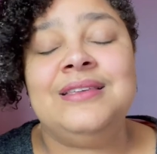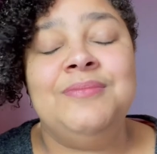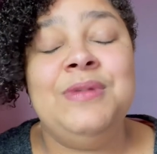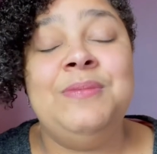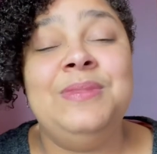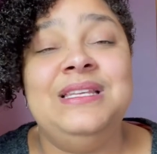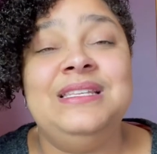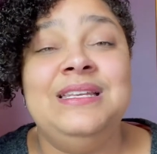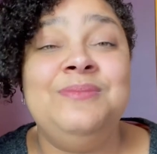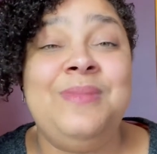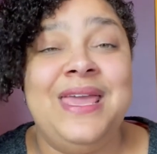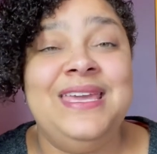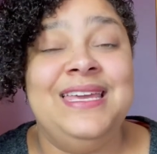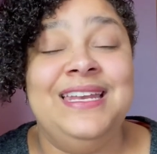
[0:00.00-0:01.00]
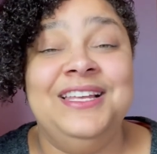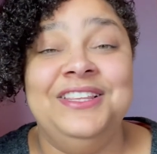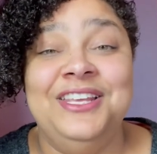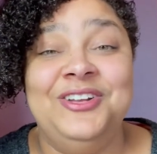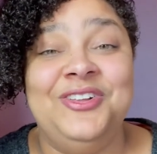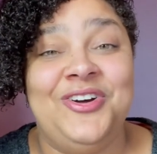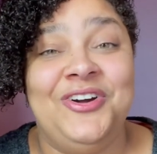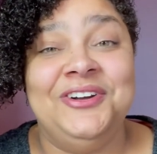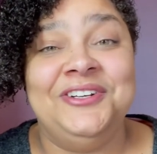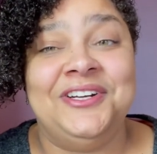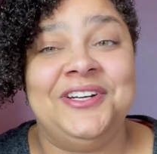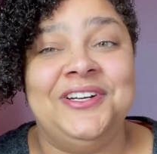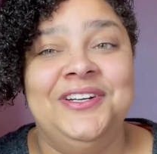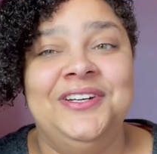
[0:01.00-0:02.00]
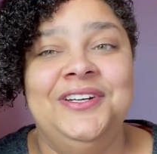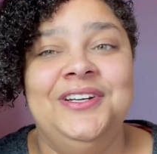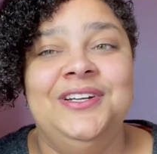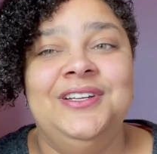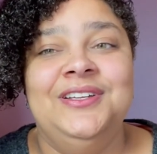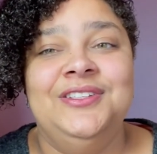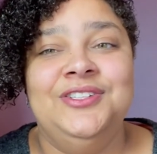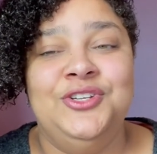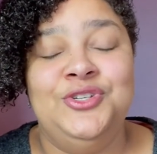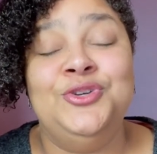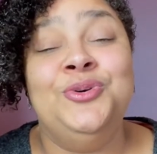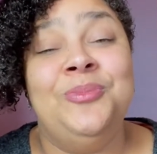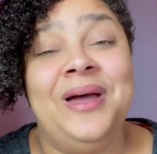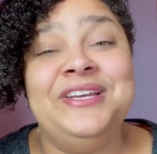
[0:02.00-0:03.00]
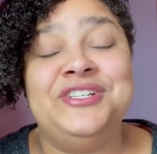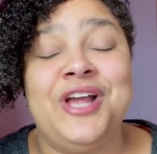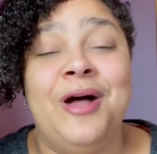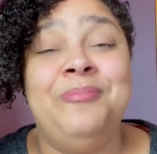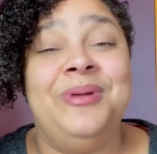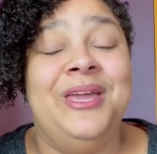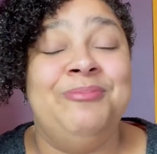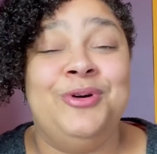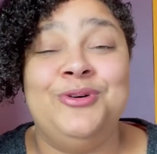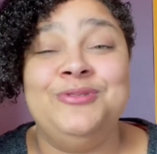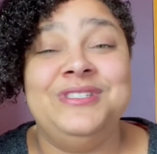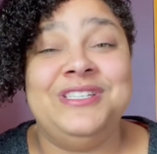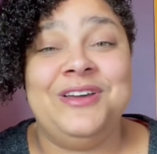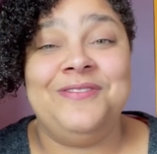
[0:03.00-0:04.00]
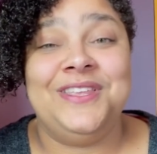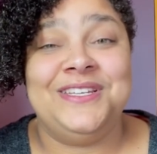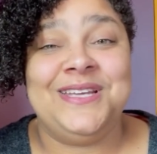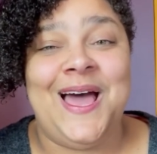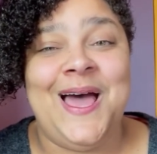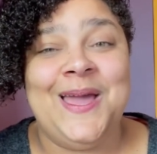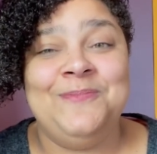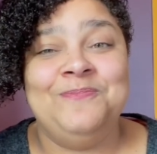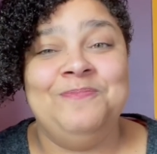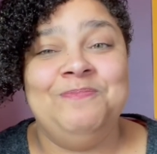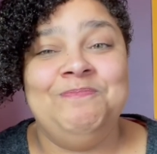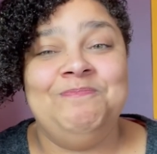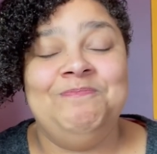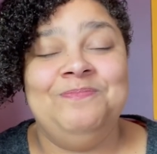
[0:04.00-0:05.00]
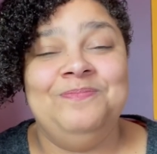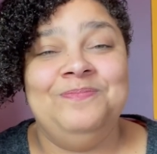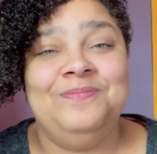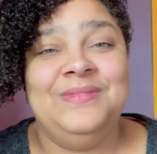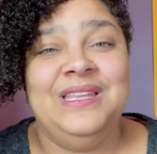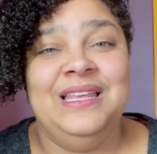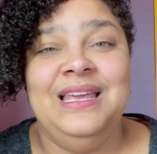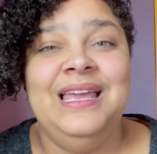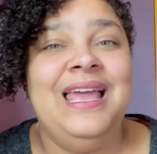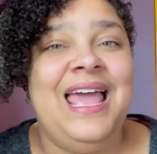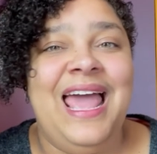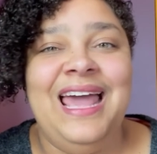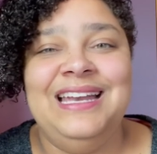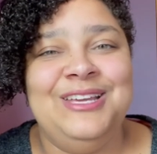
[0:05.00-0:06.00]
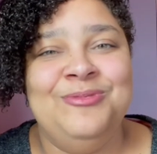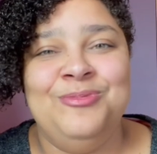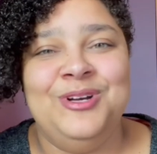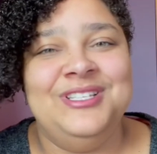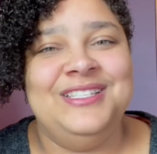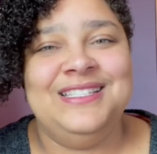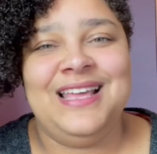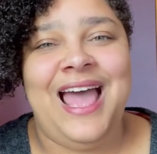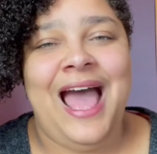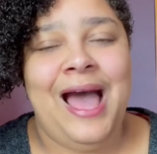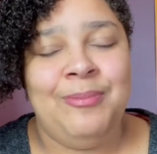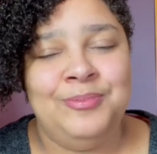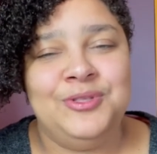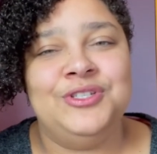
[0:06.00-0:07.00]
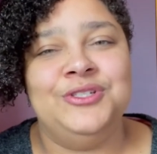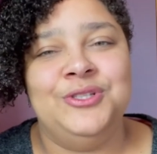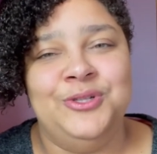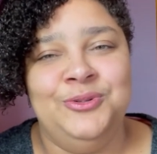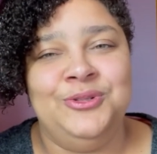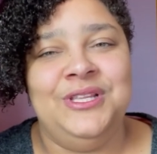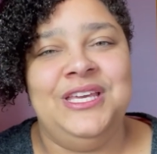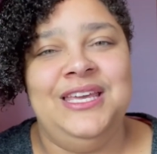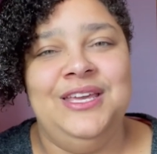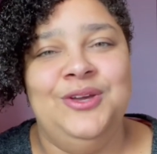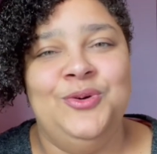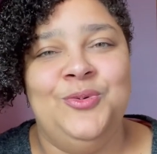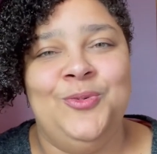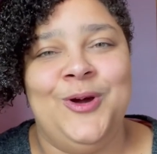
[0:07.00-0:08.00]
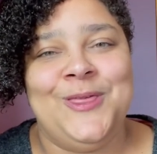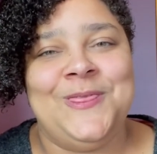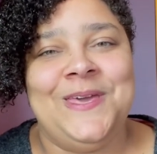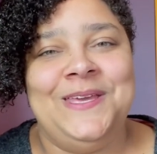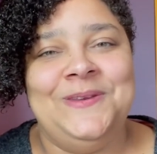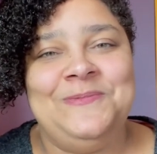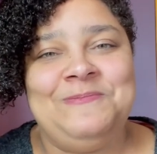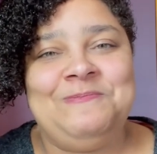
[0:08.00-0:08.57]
commitment did make it a little harder to do my shopping most of the time. And it was absolutely worth it.